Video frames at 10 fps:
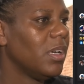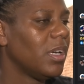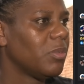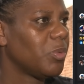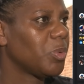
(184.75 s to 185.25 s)

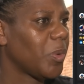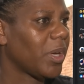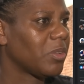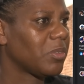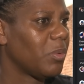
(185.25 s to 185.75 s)
And for the
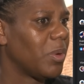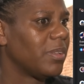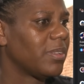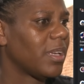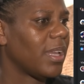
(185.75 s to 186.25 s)
records, I wanted
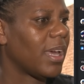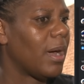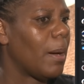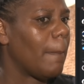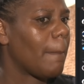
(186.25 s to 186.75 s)
to say that
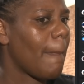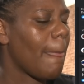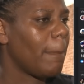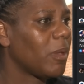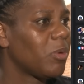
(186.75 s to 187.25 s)

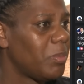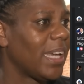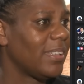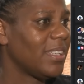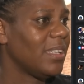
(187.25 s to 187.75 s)
they will be
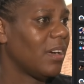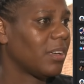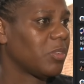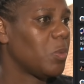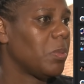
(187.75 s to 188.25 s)
18 in
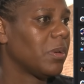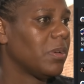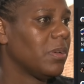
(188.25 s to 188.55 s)
October.